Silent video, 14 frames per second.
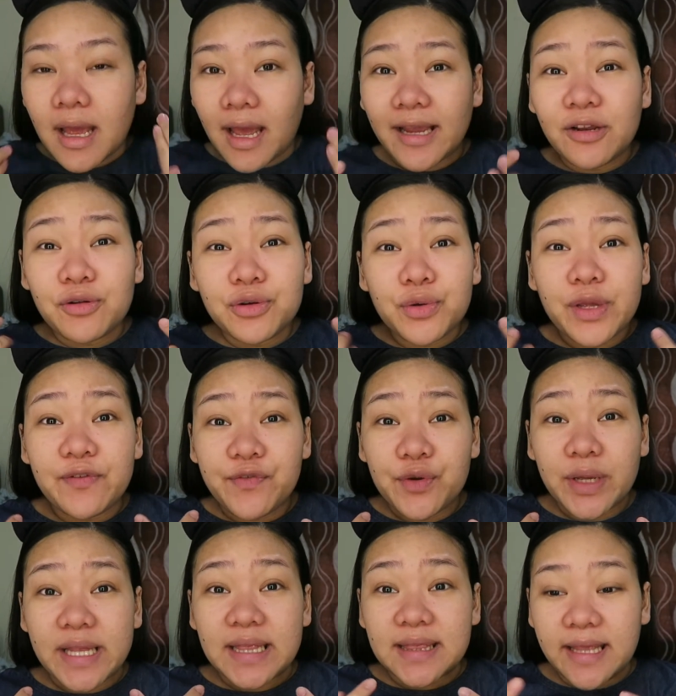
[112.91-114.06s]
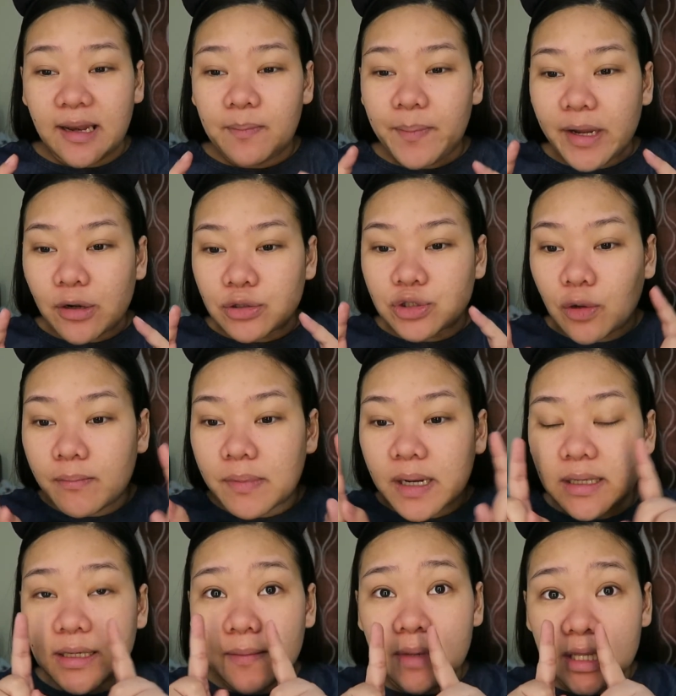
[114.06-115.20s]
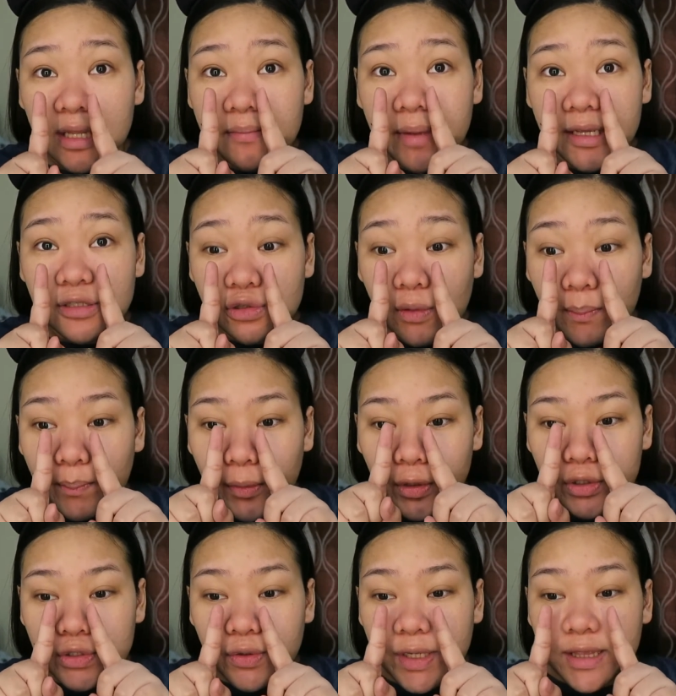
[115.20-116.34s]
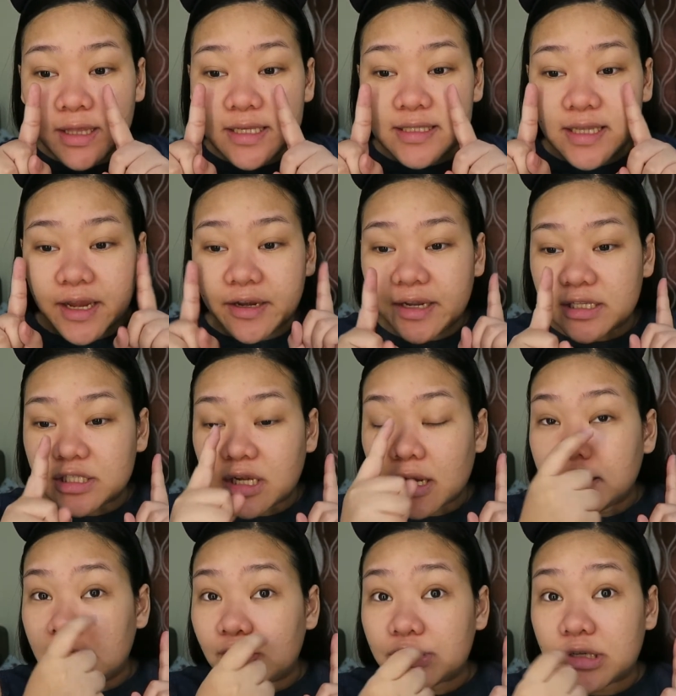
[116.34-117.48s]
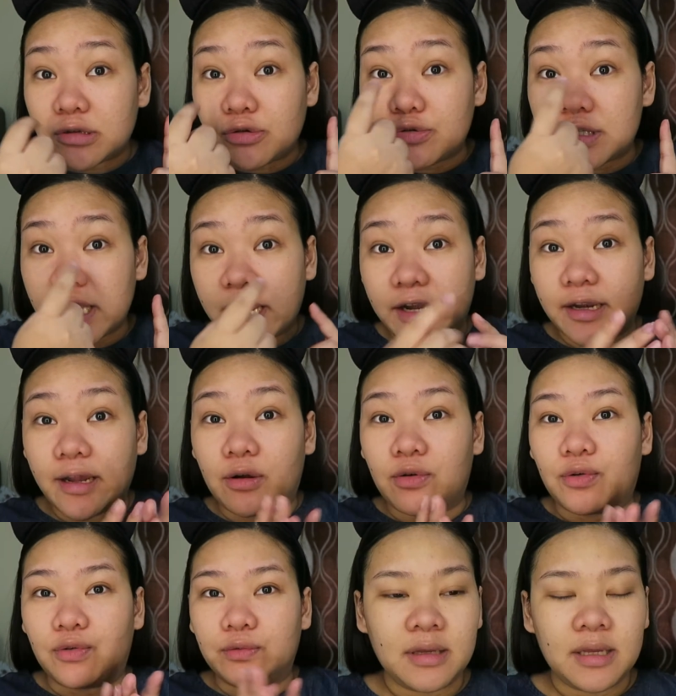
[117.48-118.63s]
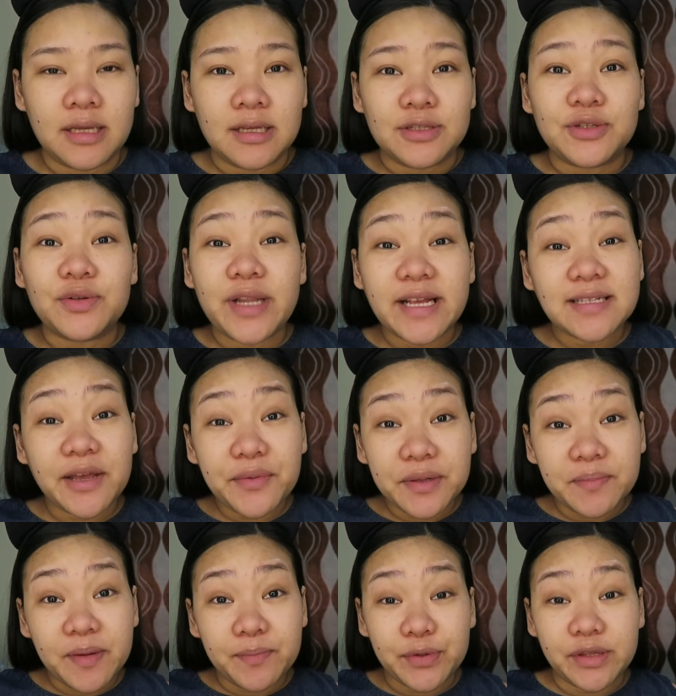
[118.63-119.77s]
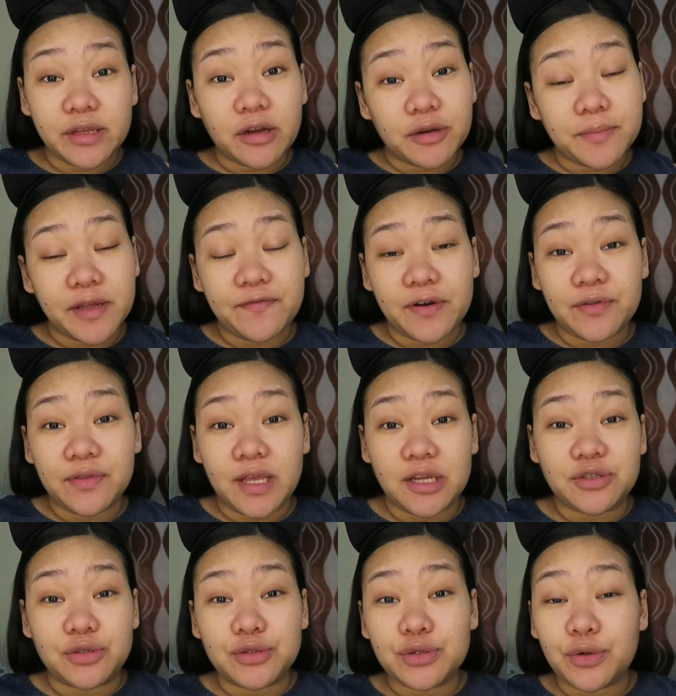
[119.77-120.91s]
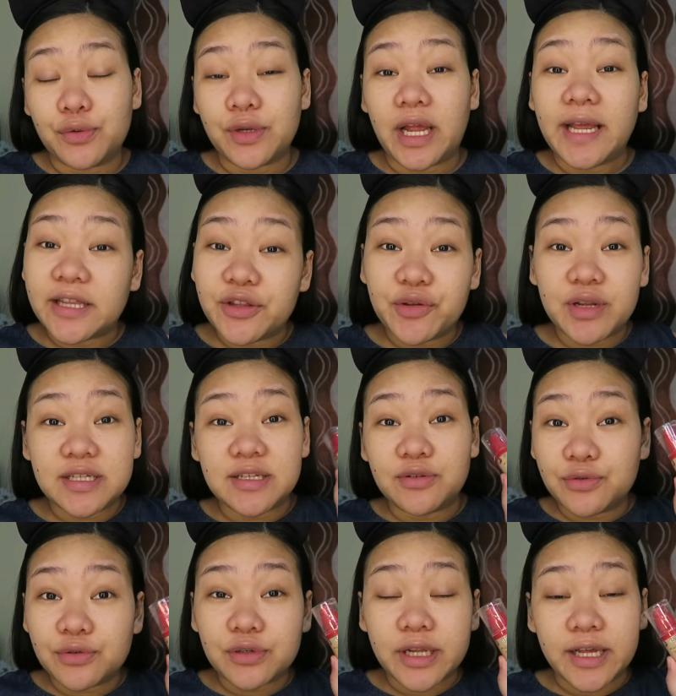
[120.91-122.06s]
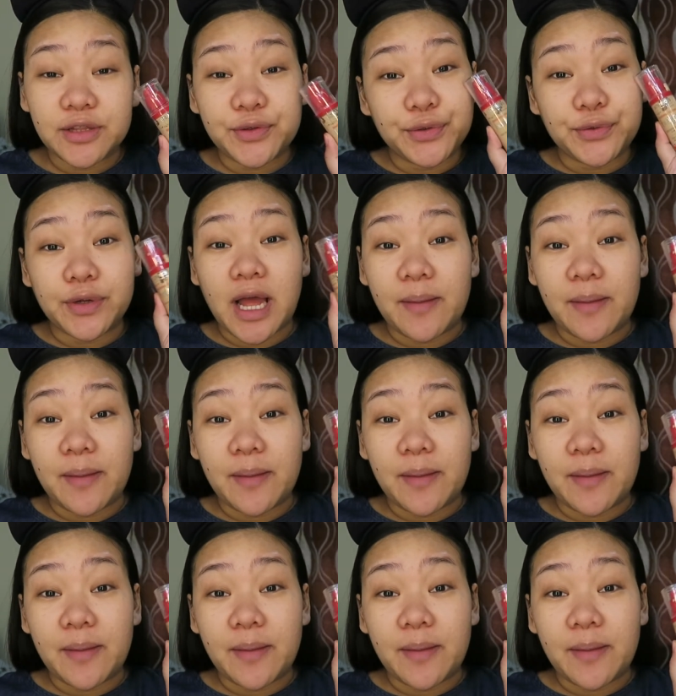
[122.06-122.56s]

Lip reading: I don't know if you can tell, pero sobrang na-minimize yung pores ko in this area tsaka dito sa nose area ko. So next, I will be putting on my foundation. So nakita nyo na siguro na ito yung